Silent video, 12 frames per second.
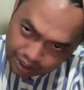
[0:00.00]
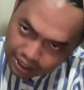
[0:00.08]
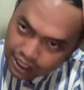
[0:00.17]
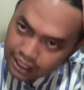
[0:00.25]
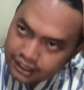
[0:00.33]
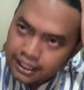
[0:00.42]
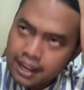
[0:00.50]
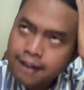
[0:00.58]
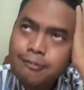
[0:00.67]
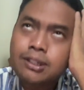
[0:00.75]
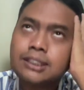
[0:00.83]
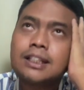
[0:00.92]
And then
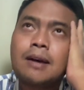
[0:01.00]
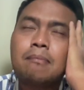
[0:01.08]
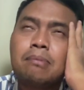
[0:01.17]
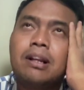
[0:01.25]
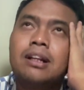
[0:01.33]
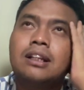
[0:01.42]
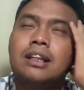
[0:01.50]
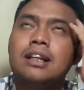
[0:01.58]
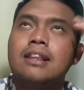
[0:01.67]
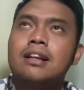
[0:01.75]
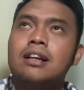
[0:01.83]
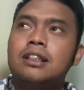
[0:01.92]
for example,
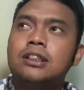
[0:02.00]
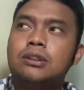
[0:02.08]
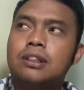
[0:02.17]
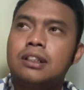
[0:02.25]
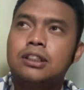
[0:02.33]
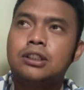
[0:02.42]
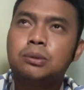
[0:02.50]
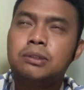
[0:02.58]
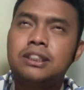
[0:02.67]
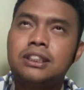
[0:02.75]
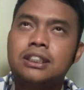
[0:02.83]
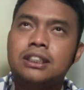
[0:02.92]
another natural
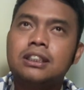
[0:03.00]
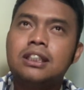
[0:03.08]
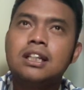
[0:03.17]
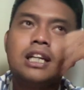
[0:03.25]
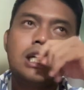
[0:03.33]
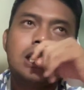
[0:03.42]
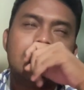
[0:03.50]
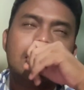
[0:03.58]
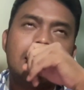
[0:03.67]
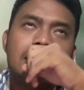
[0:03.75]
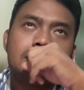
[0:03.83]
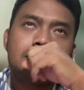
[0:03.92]
intuition,
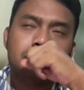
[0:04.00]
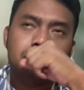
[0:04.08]
like